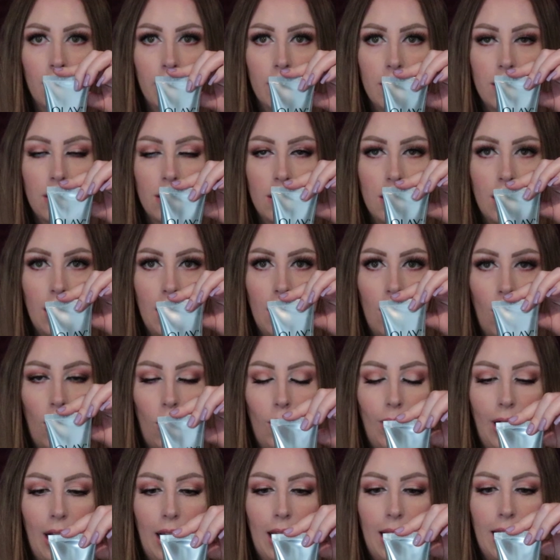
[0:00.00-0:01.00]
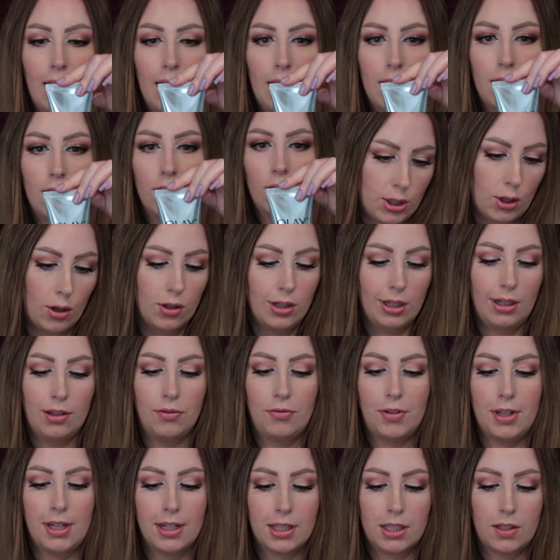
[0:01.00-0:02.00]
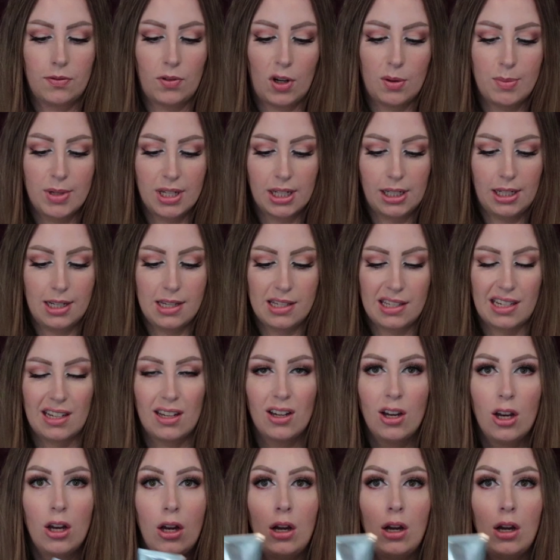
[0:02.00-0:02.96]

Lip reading: This is the Olay Total Effects Foaming Cleanser.